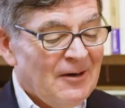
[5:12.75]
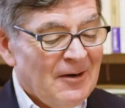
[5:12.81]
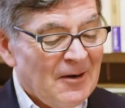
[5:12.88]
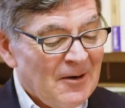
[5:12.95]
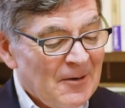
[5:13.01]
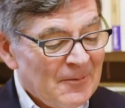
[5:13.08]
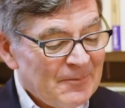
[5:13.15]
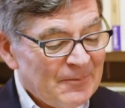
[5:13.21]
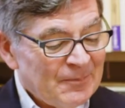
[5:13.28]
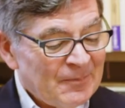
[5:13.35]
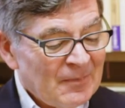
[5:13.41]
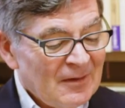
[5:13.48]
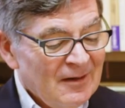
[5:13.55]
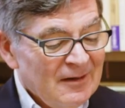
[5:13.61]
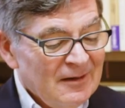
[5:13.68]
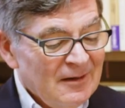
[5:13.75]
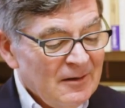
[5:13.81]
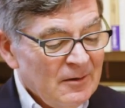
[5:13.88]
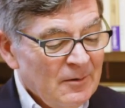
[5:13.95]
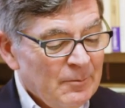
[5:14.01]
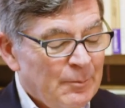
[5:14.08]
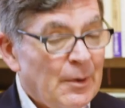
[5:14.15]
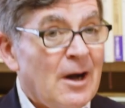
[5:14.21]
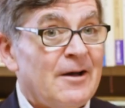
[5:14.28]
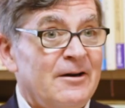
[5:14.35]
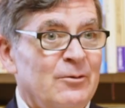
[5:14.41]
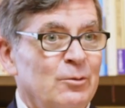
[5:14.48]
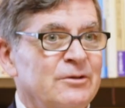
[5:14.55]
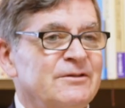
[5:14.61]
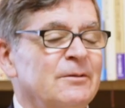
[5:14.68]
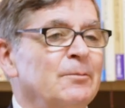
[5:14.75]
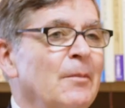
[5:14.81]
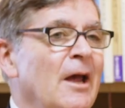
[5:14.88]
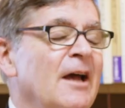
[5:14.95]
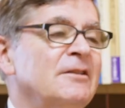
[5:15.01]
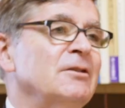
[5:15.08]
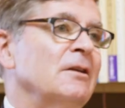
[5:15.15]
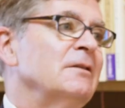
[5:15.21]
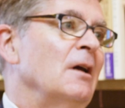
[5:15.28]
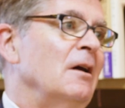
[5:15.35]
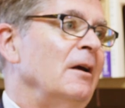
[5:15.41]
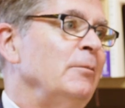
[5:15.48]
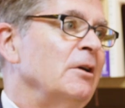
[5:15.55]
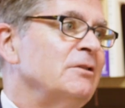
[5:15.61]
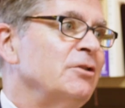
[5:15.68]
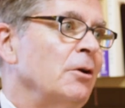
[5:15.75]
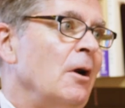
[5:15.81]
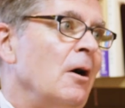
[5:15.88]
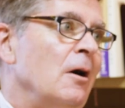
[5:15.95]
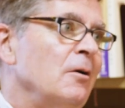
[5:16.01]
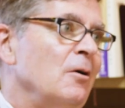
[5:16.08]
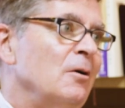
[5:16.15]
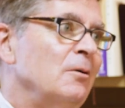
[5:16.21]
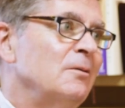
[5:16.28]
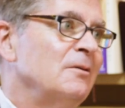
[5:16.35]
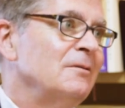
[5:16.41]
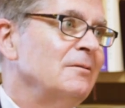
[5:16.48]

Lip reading: Um, but it was a magic time at Chicago.